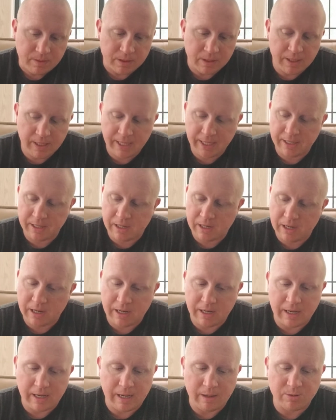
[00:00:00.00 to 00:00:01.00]
and I
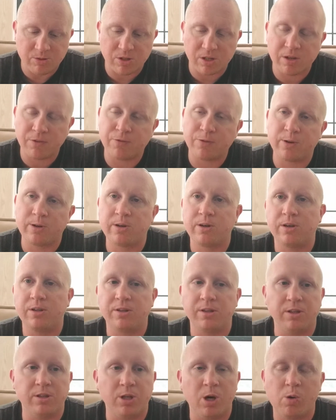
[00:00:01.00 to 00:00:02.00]
was looking for
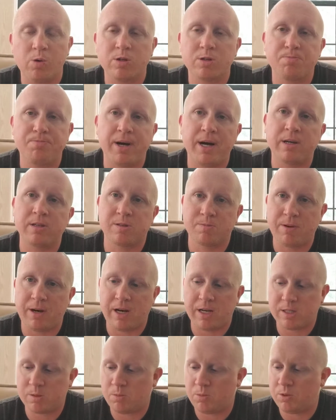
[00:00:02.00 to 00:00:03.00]
the lowest bounce
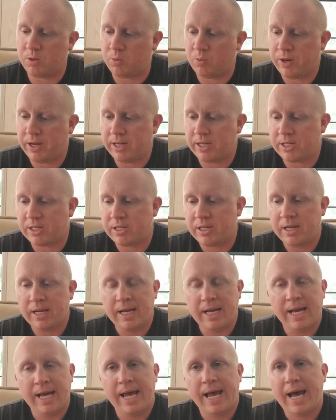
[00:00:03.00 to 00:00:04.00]
possible on a wedge,
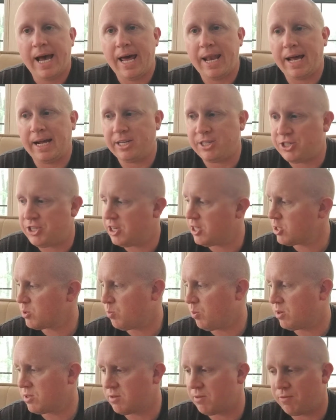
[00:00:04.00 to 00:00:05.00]
and I just
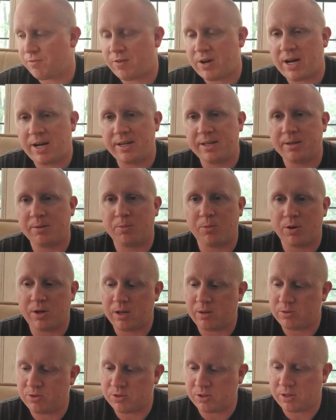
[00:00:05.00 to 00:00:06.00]
wasn't finding what
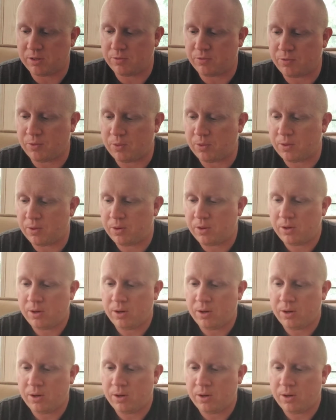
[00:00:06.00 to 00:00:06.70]
I was looking for.